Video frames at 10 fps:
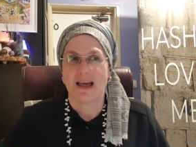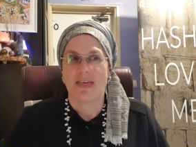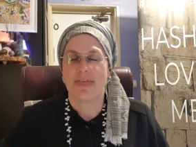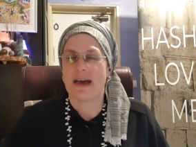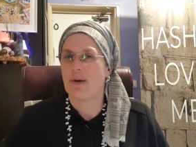
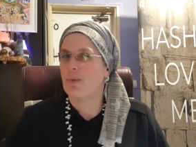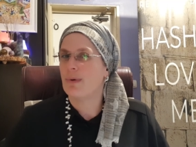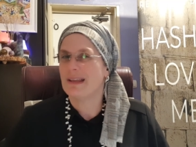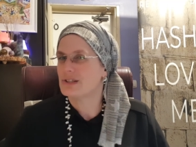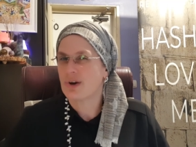that
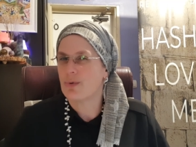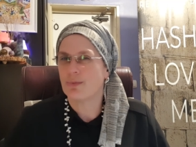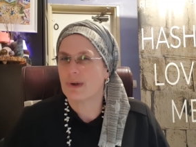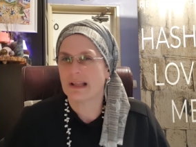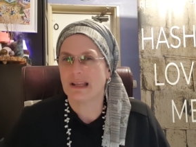we don't
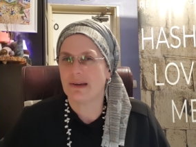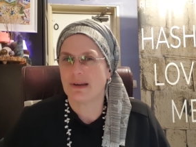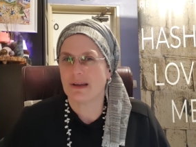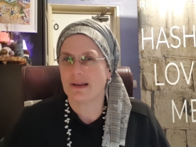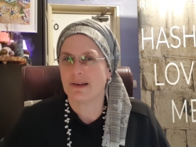really
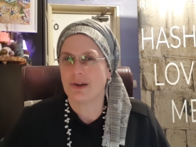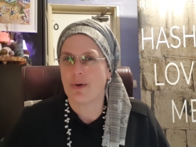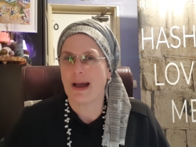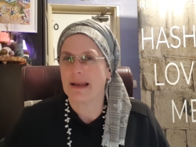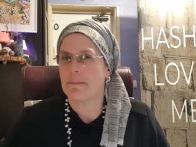
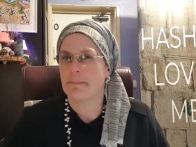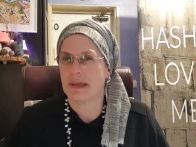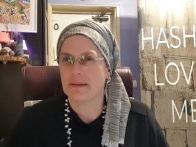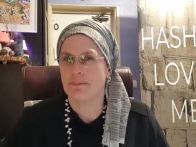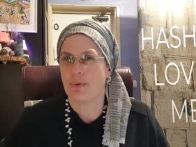know how to
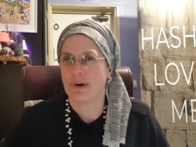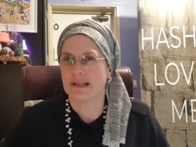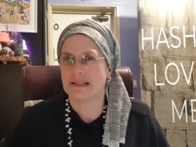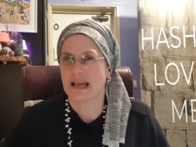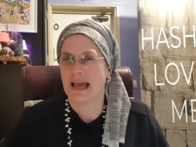
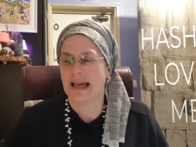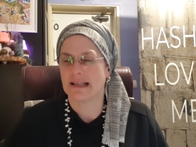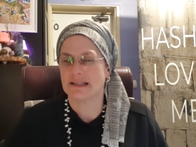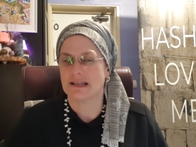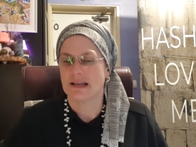pinpoint
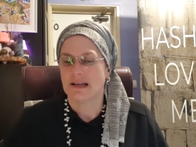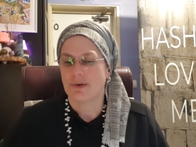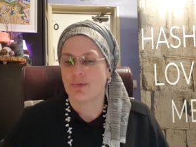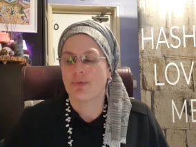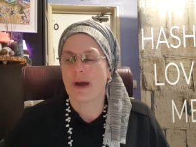and
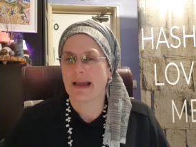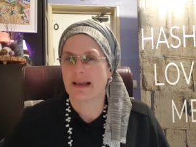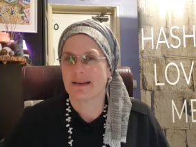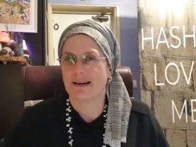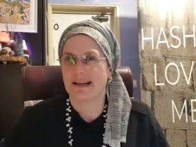
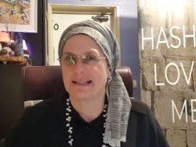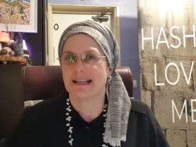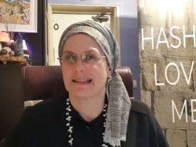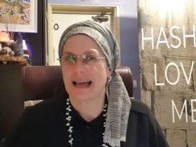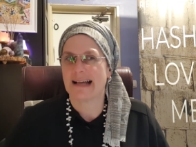recognize
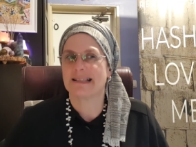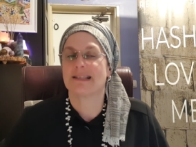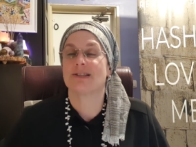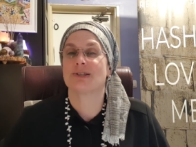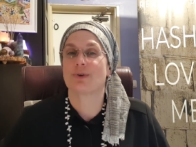that that's
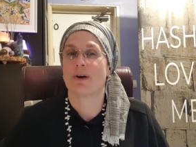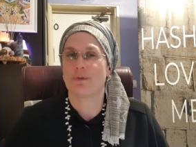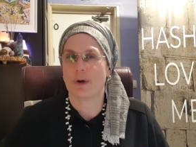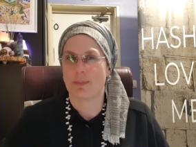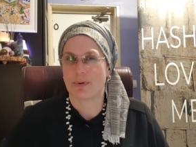the
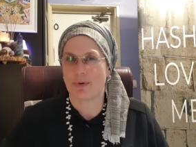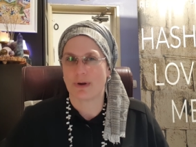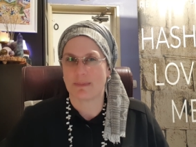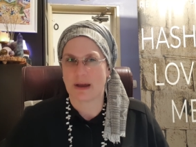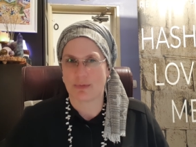software
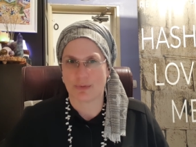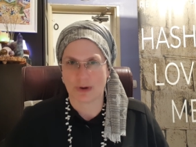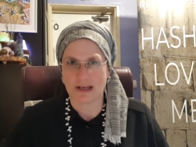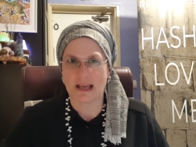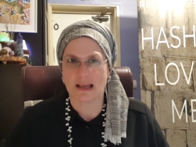program that we're
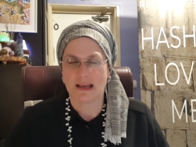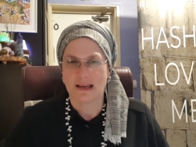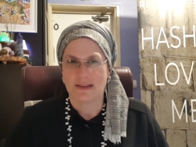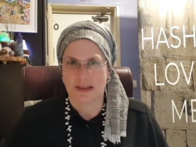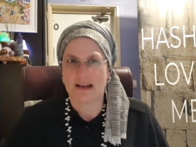running,
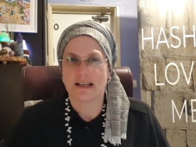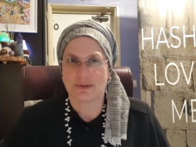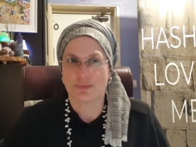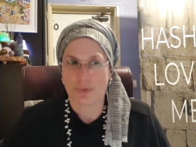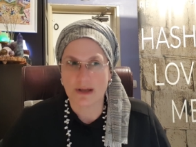that
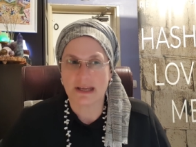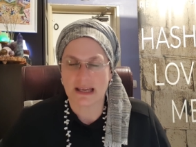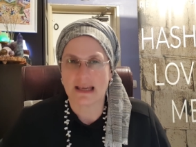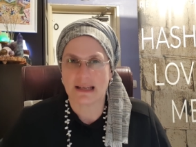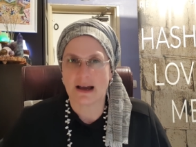is running
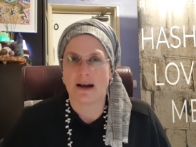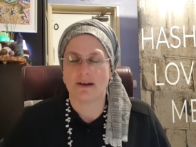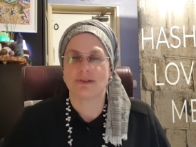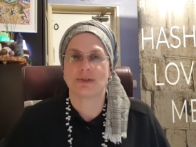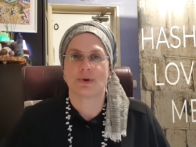in
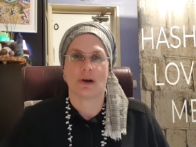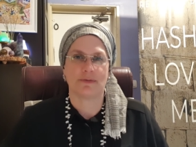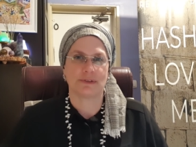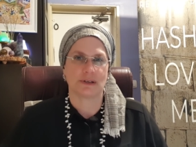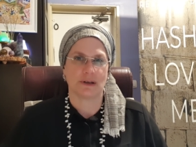our
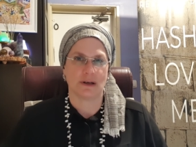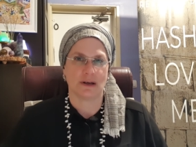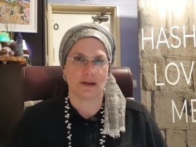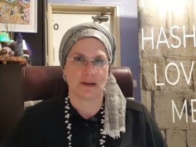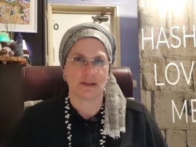
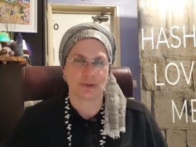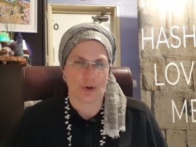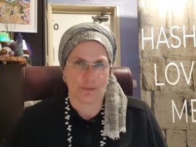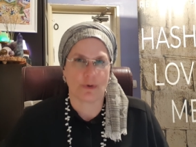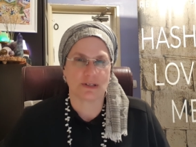
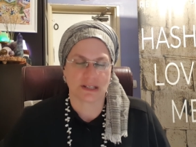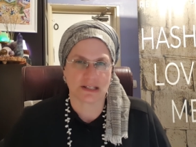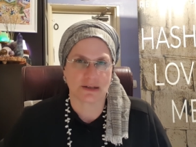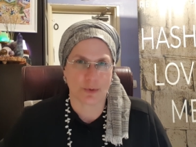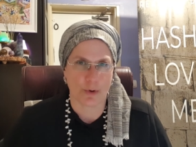software
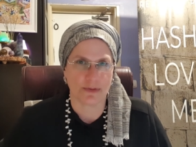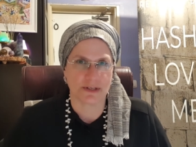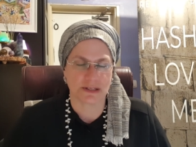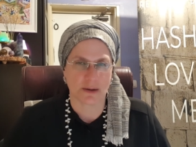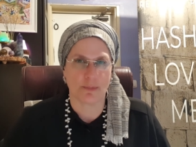system called the
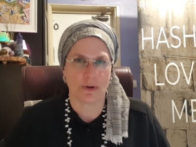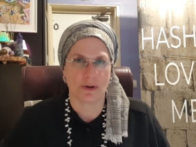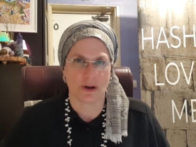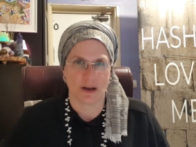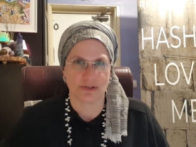
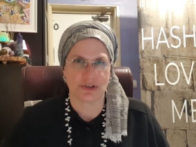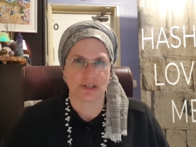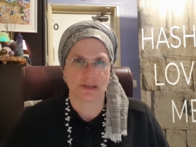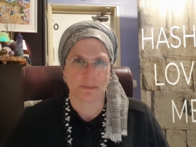subconscious